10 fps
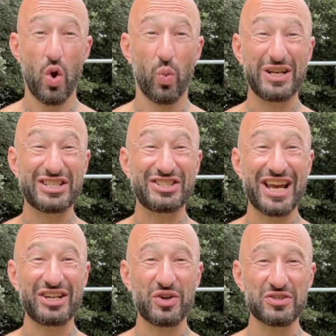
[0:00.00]
which
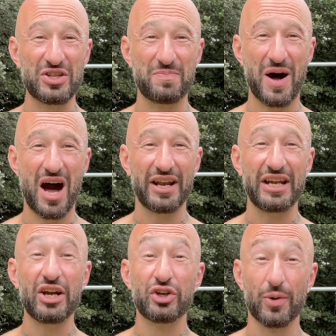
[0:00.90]
signals the
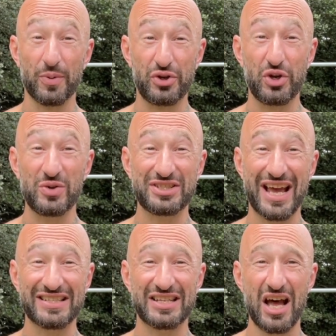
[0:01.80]
body to produce
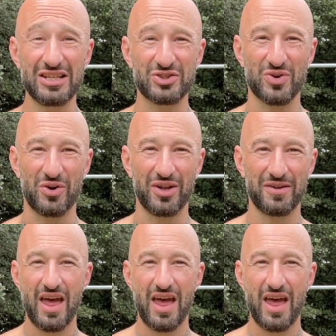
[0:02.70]
testosterone.